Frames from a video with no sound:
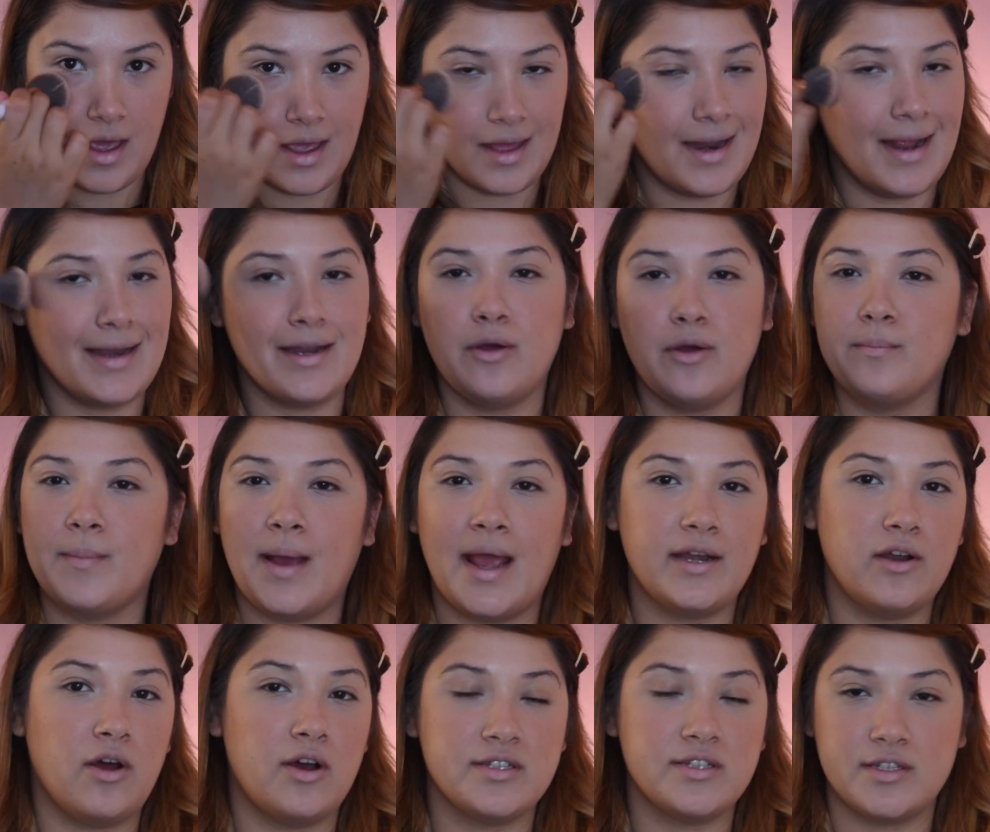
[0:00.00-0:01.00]
And I don't
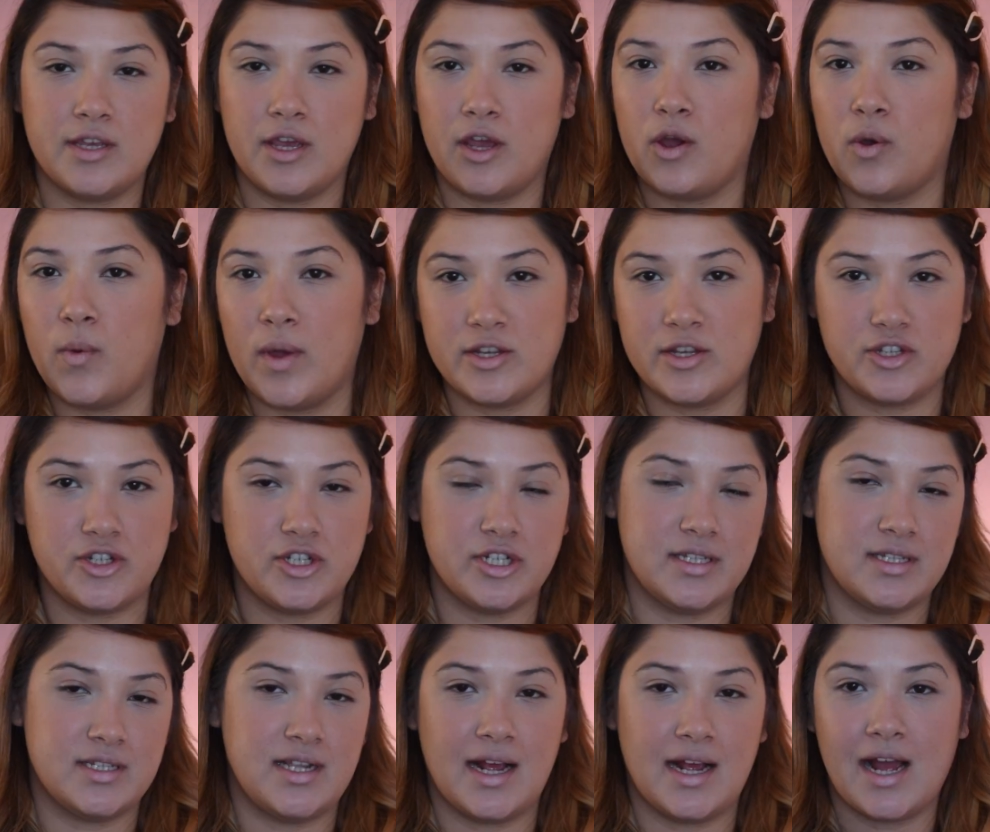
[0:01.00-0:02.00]
mind asking
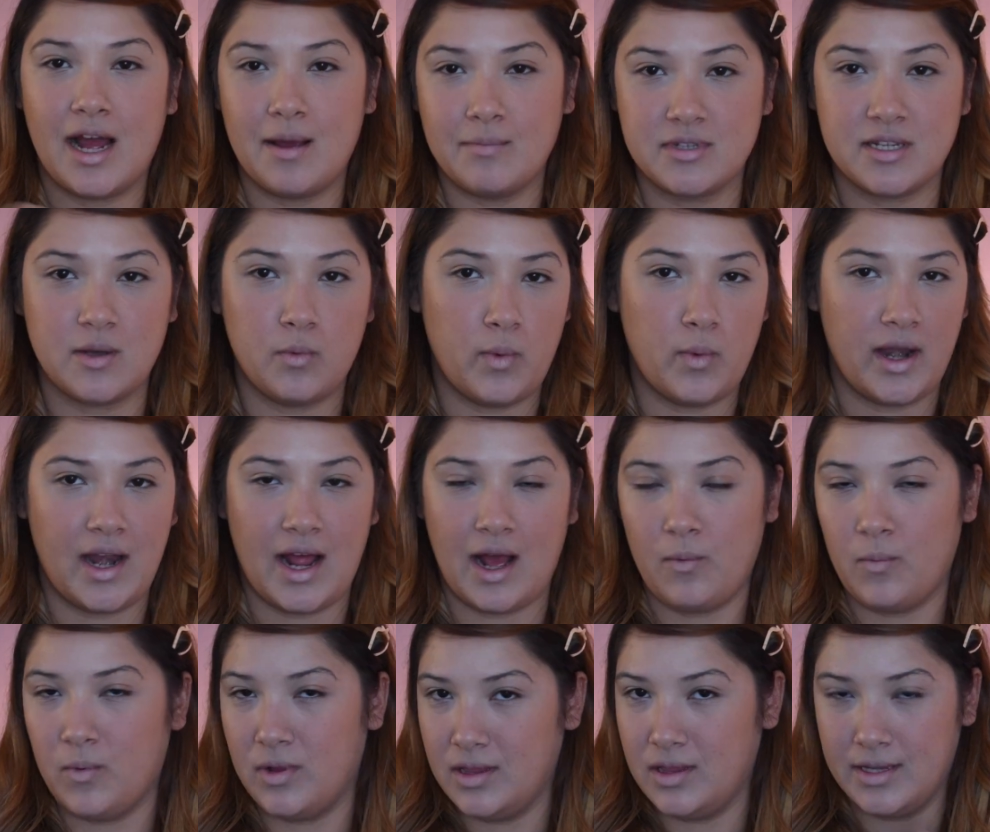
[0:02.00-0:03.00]
questions. Like, I'm someone,
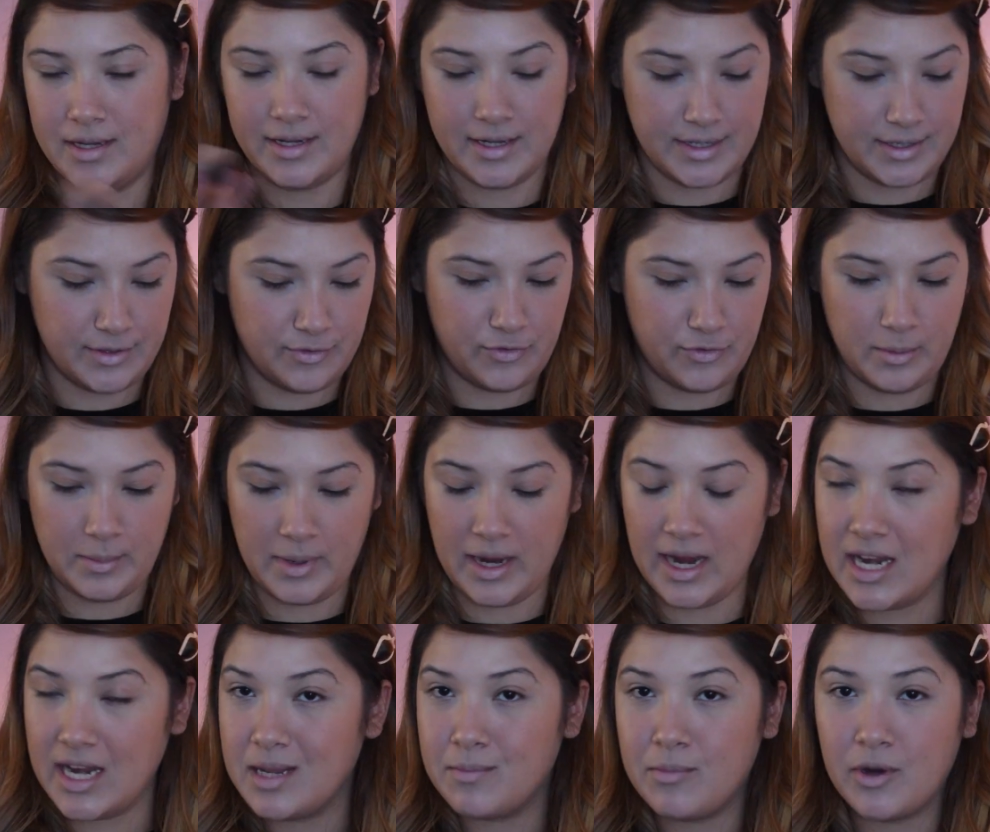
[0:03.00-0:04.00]
I will learn from
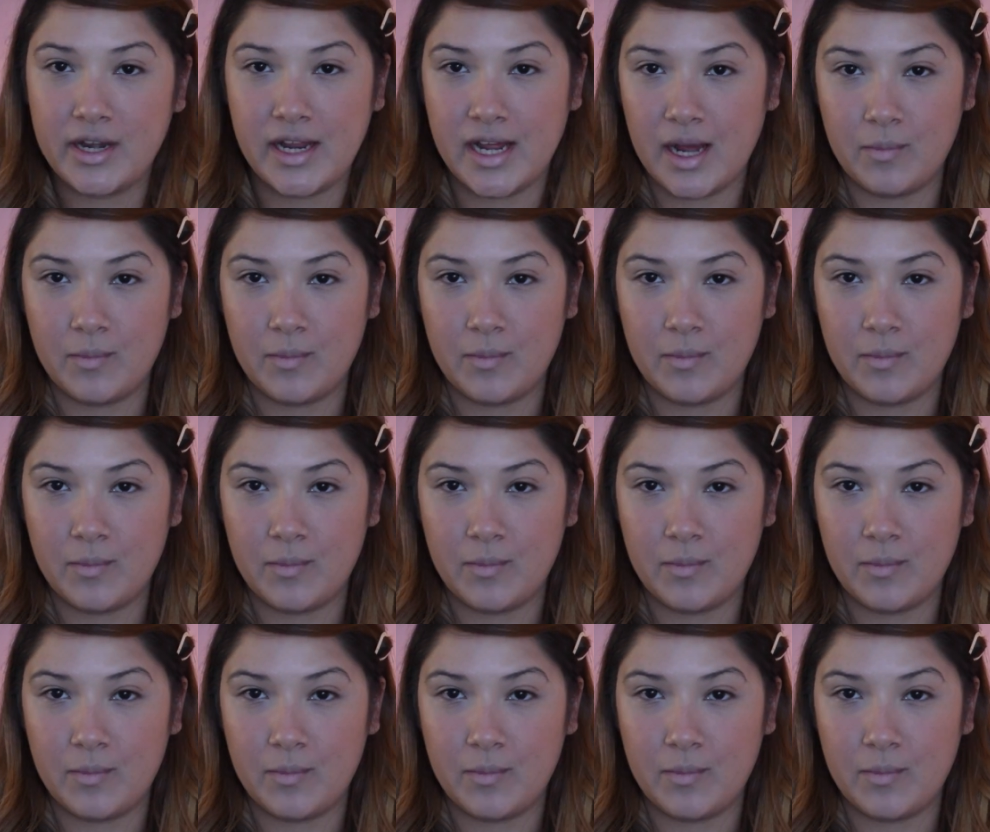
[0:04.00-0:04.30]
anybody.